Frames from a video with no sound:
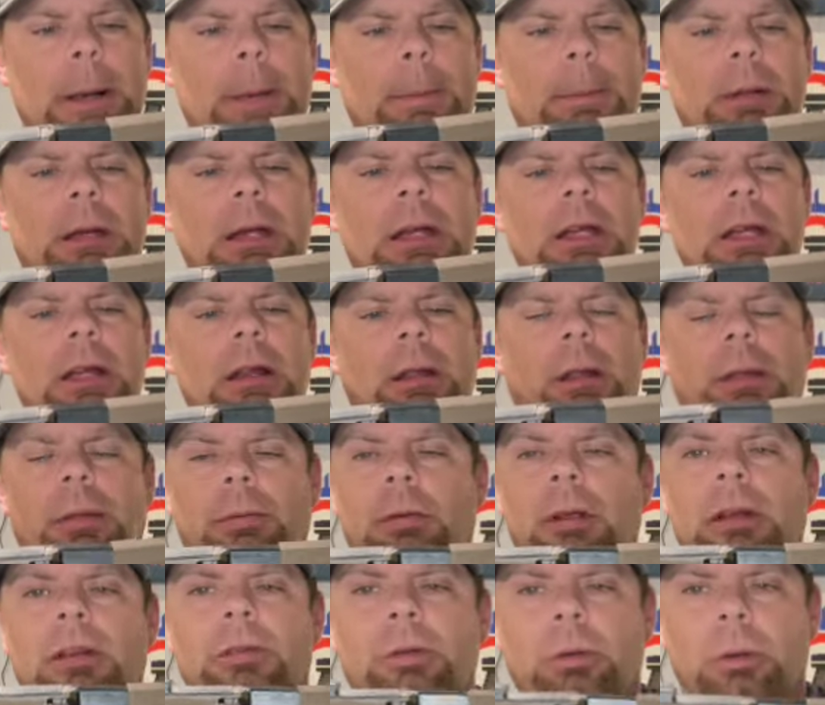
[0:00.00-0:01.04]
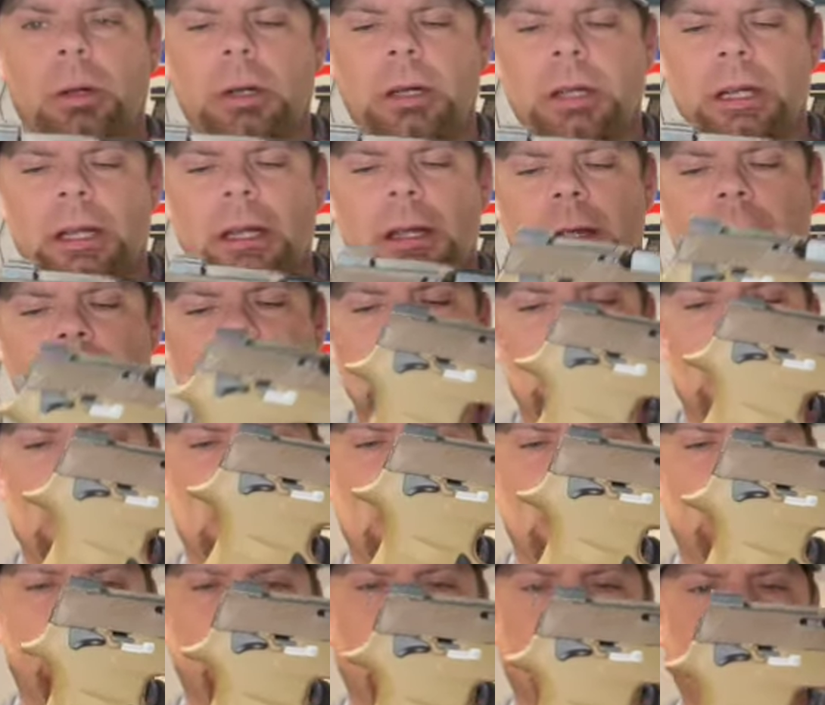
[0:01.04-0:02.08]
P320,
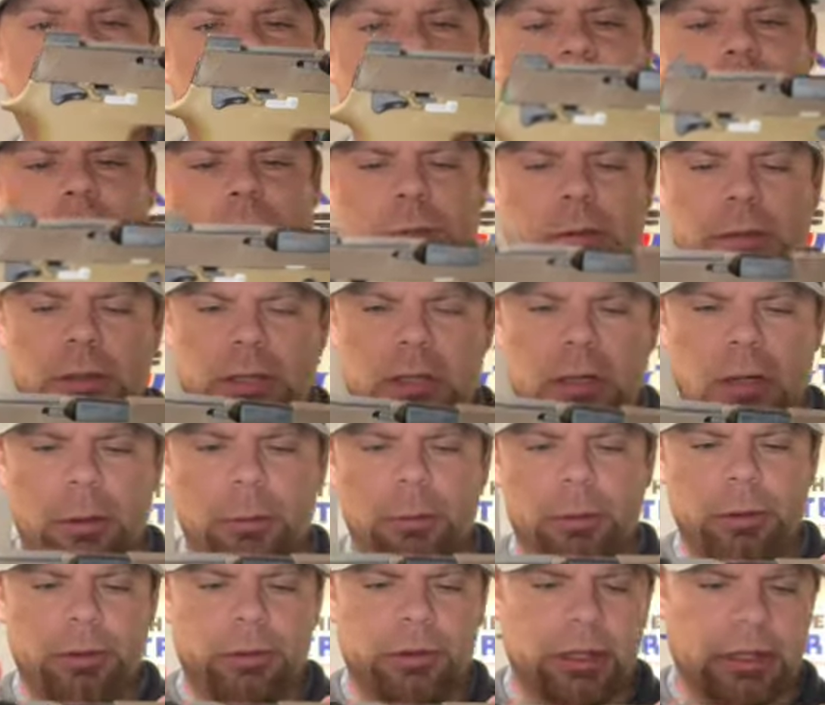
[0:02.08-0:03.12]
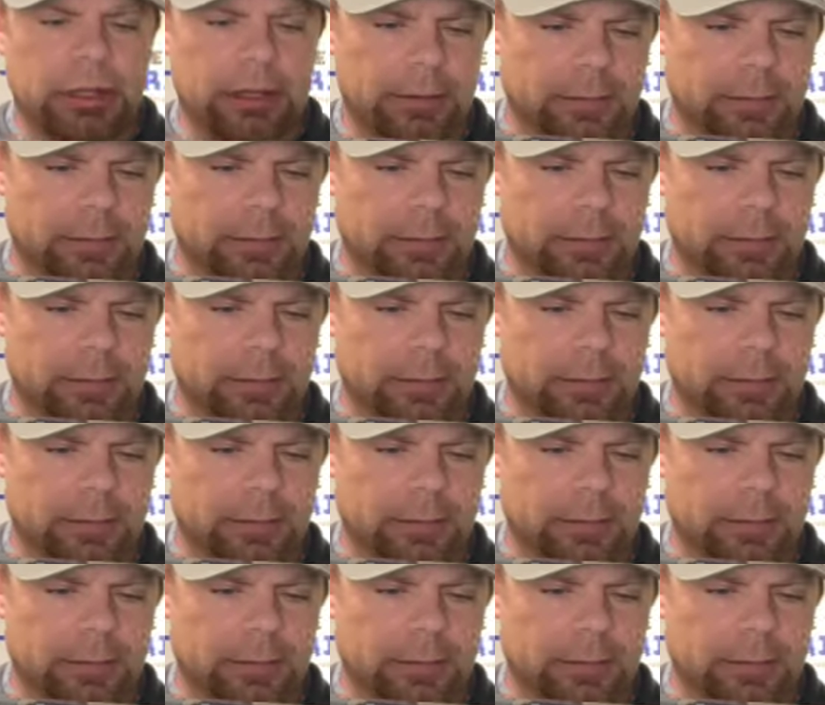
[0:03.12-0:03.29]
and so this is really almost like a